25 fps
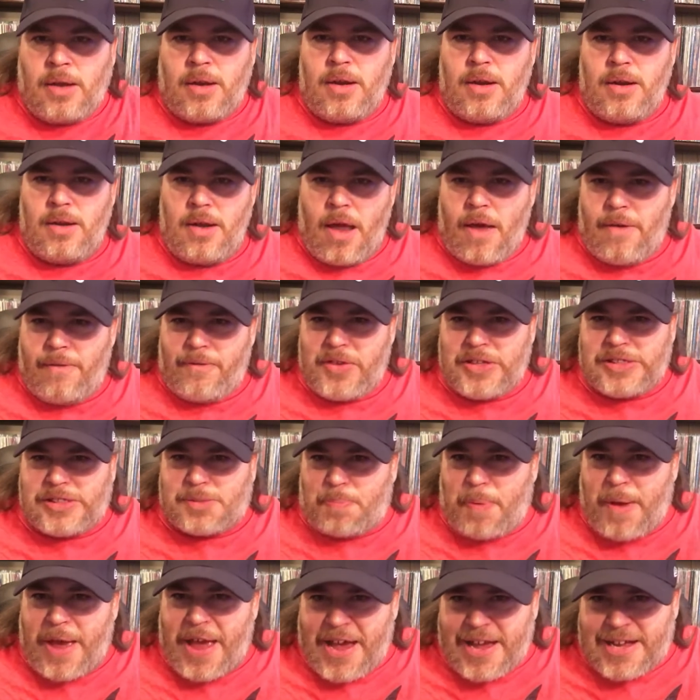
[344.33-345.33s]
Love has
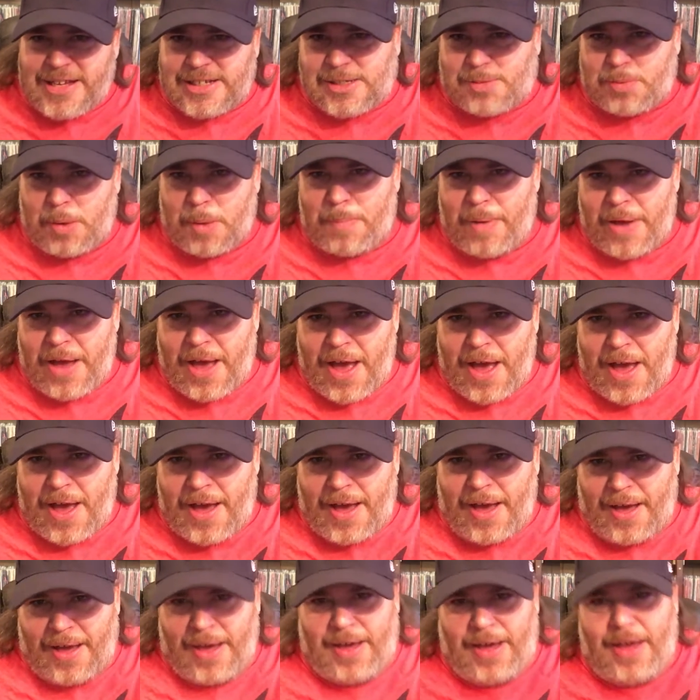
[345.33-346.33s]
passed me by.
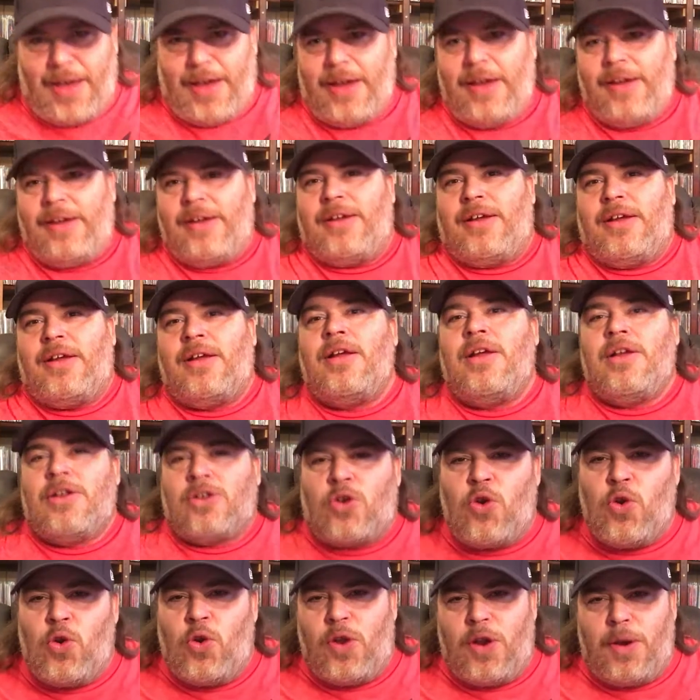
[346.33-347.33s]

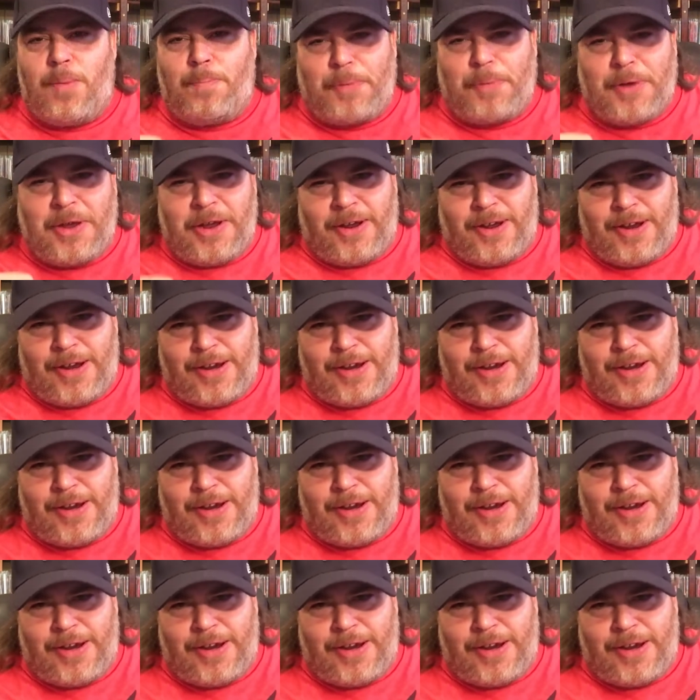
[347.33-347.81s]
Could it be?